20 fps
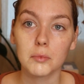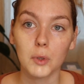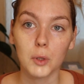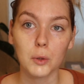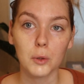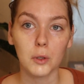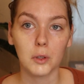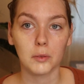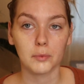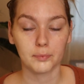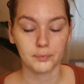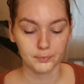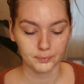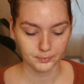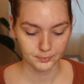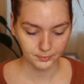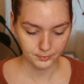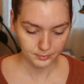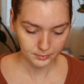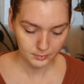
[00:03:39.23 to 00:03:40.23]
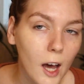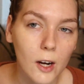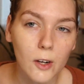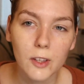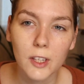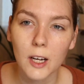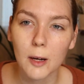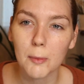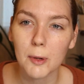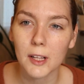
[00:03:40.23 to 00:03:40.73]
Cool. I
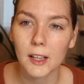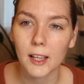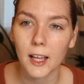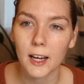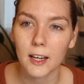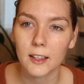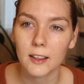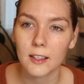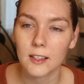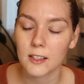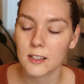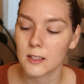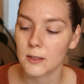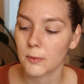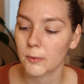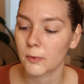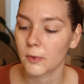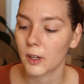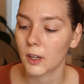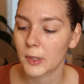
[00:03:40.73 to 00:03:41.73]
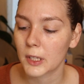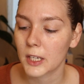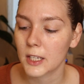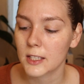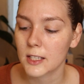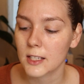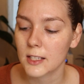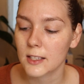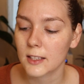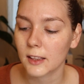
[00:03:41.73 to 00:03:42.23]
don't think I'm gonna like this
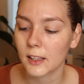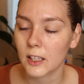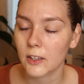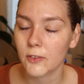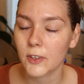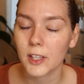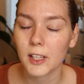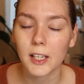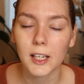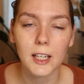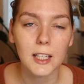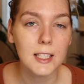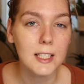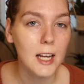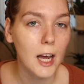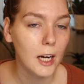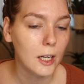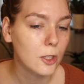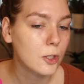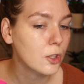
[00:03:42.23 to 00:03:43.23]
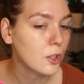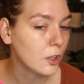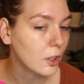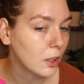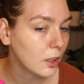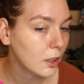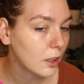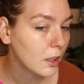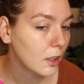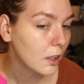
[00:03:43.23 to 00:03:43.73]
because it's leaving like a
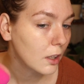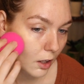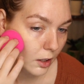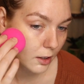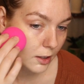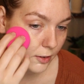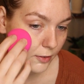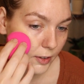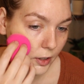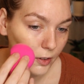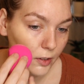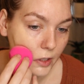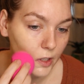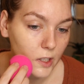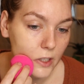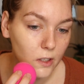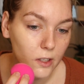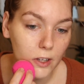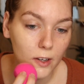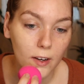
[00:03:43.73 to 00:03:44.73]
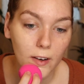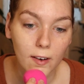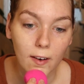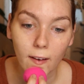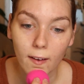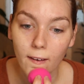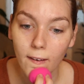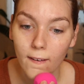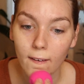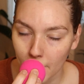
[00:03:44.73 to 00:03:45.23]
texture on the
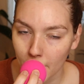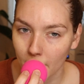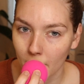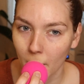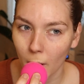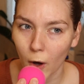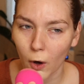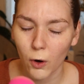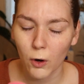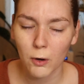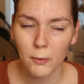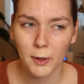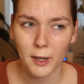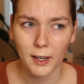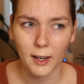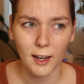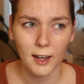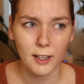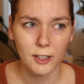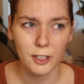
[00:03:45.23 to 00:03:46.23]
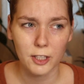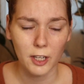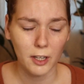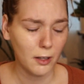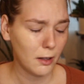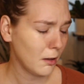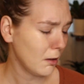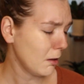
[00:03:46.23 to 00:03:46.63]
foundation. Oh my gosh.